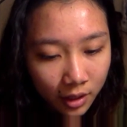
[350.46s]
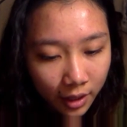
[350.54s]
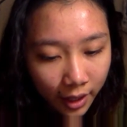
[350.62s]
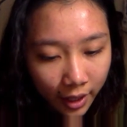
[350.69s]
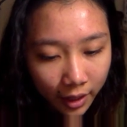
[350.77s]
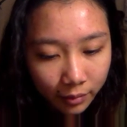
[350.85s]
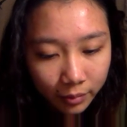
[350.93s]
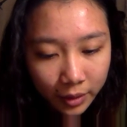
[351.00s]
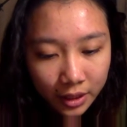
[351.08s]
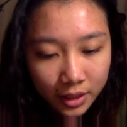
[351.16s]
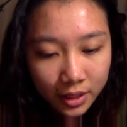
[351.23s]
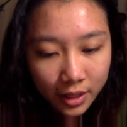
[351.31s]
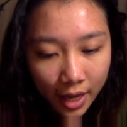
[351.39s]
Tat
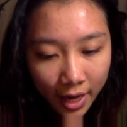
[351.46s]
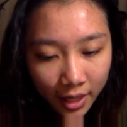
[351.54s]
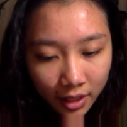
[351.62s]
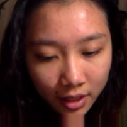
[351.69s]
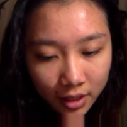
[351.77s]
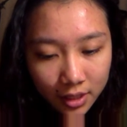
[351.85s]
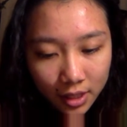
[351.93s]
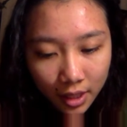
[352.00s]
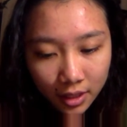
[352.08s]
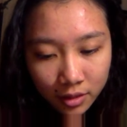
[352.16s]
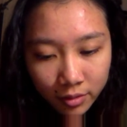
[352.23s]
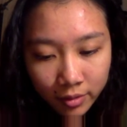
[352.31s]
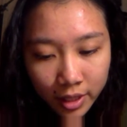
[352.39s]
means that in
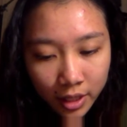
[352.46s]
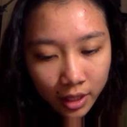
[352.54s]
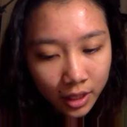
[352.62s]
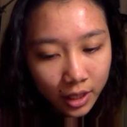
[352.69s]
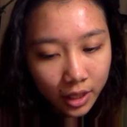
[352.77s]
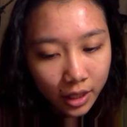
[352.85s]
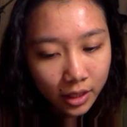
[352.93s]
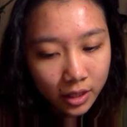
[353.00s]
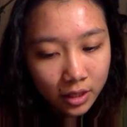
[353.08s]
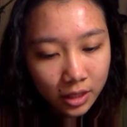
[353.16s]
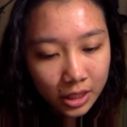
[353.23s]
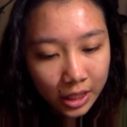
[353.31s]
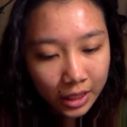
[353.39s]
Sanskrit and
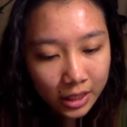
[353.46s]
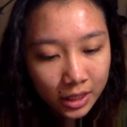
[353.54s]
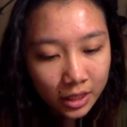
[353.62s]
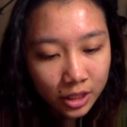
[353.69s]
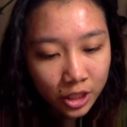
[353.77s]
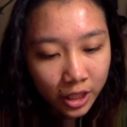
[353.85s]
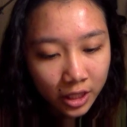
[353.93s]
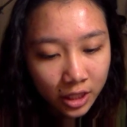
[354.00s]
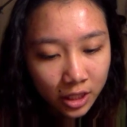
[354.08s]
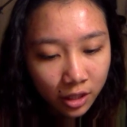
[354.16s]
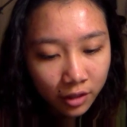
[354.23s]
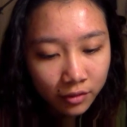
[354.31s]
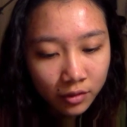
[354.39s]
suggests the
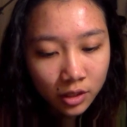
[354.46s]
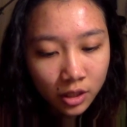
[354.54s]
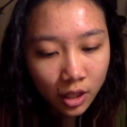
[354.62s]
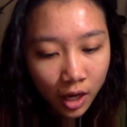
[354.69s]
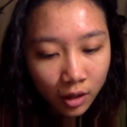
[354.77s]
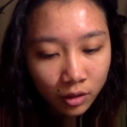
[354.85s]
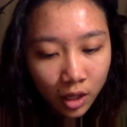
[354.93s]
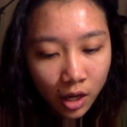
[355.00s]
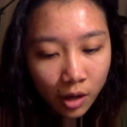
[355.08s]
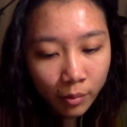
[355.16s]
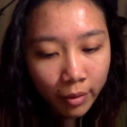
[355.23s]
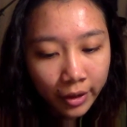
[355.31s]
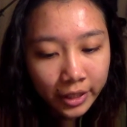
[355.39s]
gesture of the child
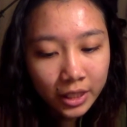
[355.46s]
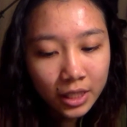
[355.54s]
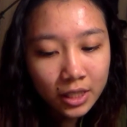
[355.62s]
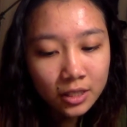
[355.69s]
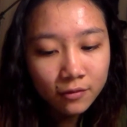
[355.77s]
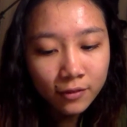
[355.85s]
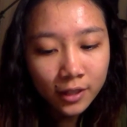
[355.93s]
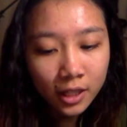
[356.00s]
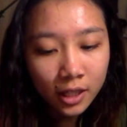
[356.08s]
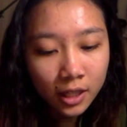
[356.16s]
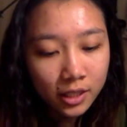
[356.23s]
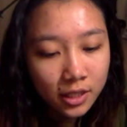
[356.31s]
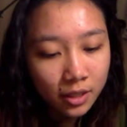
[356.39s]
pointing his finger
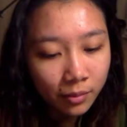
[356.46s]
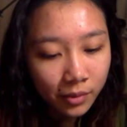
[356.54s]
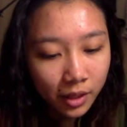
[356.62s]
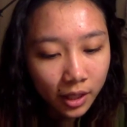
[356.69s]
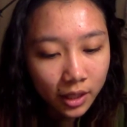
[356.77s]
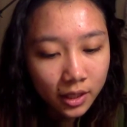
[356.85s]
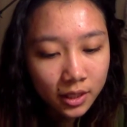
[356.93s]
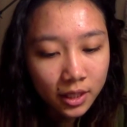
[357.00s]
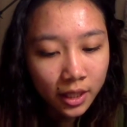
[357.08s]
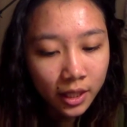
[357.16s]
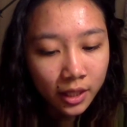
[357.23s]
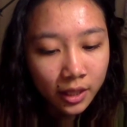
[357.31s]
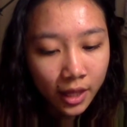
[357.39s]
at something and
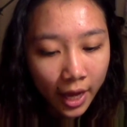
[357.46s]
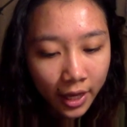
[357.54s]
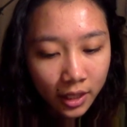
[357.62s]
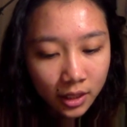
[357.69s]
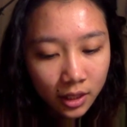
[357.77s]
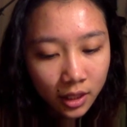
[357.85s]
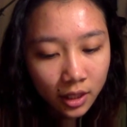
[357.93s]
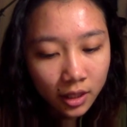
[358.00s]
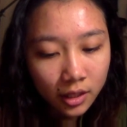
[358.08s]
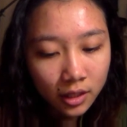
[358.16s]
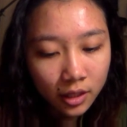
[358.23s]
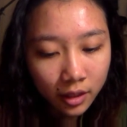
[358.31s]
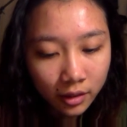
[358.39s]
saying that.
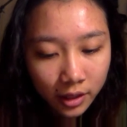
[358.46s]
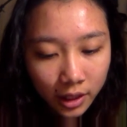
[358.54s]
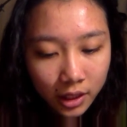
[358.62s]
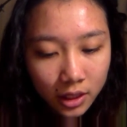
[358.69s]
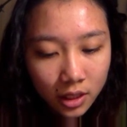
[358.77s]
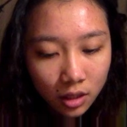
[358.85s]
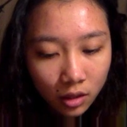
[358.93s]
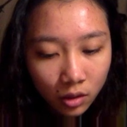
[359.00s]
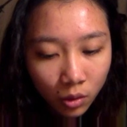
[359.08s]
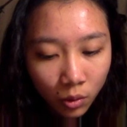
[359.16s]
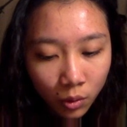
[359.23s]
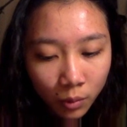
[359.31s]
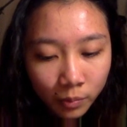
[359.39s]
There it is,
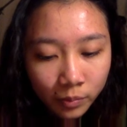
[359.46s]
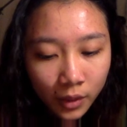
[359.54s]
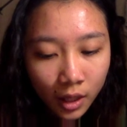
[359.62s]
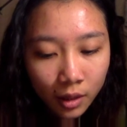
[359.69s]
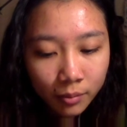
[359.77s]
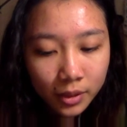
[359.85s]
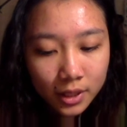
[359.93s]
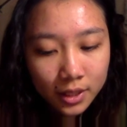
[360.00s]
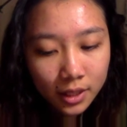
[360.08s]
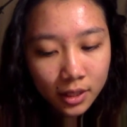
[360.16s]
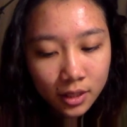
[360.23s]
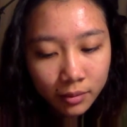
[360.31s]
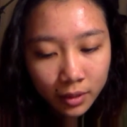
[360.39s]
lo. But
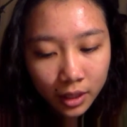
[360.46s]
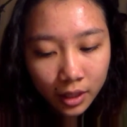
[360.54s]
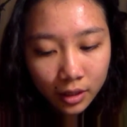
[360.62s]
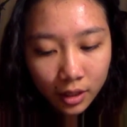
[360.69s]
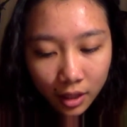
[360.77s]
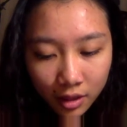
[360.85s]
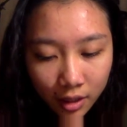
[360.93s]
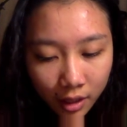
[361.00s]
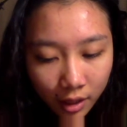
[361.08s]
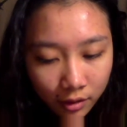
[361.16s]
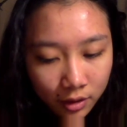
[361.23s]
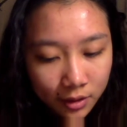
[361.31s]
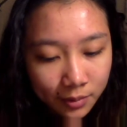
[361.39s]
says something nothing
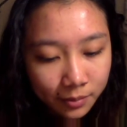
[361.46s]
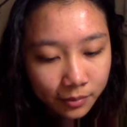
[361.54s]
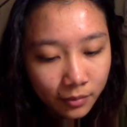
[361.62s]
else.